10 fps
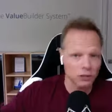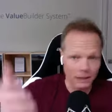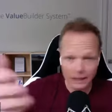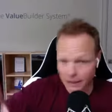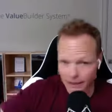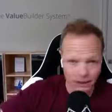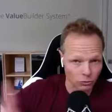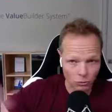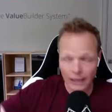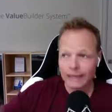speaking
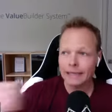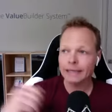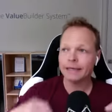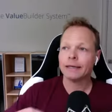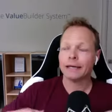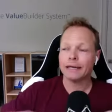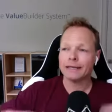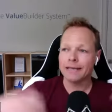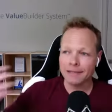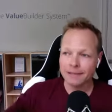and writing
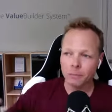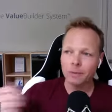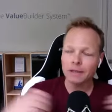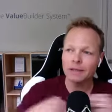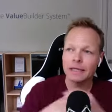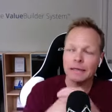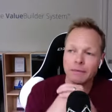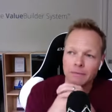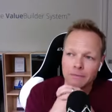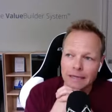is that something that
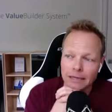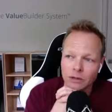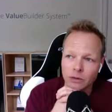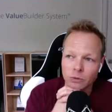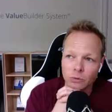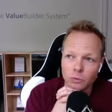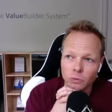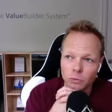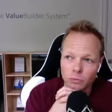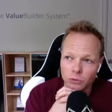that
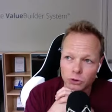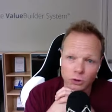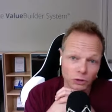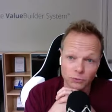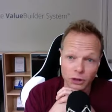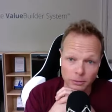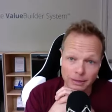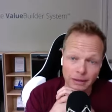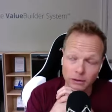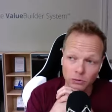you charge for
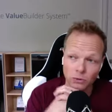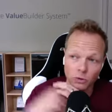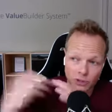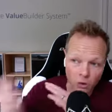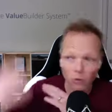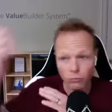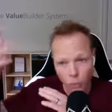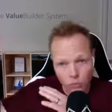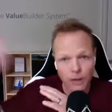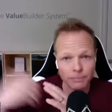incrementally or, or is it all
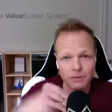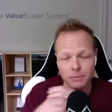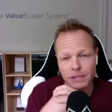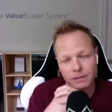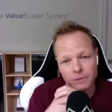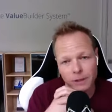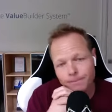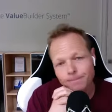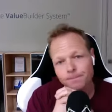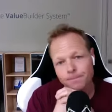roll up to mediafly
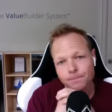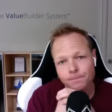it